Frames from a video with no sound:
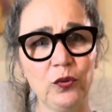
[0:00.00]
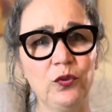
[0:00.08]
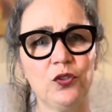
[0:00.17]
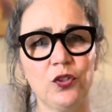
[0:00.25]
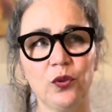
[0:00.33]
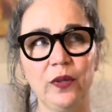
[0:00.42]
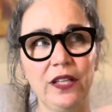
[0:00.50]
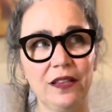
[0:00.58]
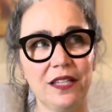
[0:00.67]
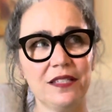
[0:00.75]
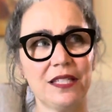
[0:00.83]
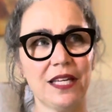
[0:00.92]
doing
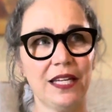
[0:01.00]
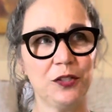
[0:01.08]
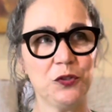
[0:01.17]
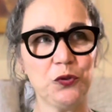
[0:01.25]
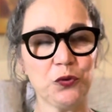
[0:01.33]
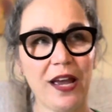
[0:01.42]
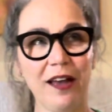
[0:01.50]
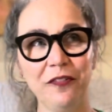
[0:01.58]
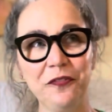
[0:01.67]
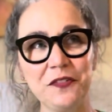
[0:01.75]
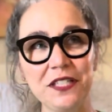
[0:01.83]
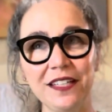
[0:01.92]
this like
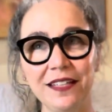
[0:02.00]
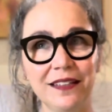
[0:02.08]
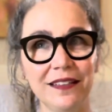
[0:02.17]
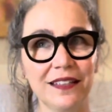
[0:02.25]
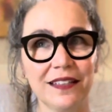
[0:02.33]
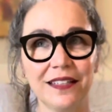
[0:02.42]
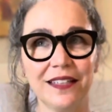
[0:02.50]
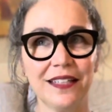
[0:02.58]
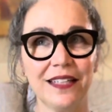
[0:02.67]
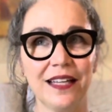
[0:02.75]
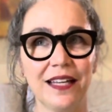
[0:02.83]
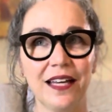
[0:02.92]
drafting,
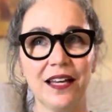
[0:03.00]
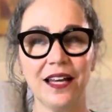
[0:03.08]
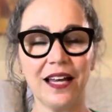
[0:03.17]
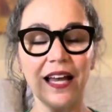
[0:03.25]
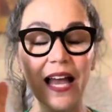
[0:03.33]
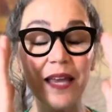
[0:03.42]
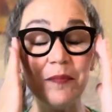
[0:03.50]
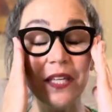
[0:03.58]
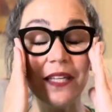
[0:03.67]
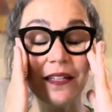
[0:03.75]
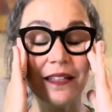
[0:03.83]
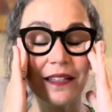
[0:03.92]
I
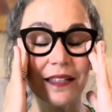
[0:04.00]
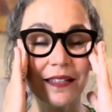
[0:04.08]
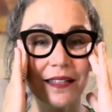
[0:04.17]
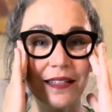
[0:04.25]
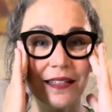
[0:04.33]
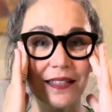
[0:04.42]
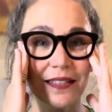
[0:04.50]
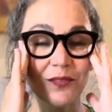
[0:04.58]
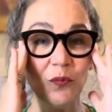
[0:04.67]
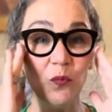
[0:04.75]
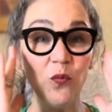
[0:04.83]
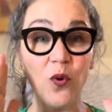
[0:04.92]
mean,
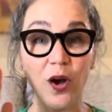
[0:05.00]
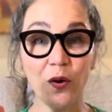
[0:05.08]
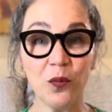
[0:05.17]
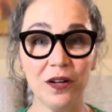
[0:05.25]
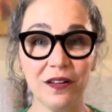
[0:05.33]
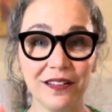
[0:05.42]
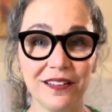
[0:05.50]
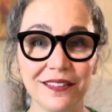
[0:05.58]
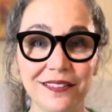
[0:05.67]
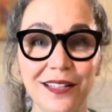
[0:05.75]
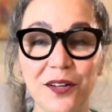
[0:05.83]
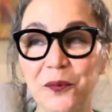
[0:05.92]
whoa.
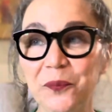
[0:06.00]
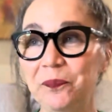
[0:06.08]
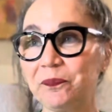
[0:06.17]
So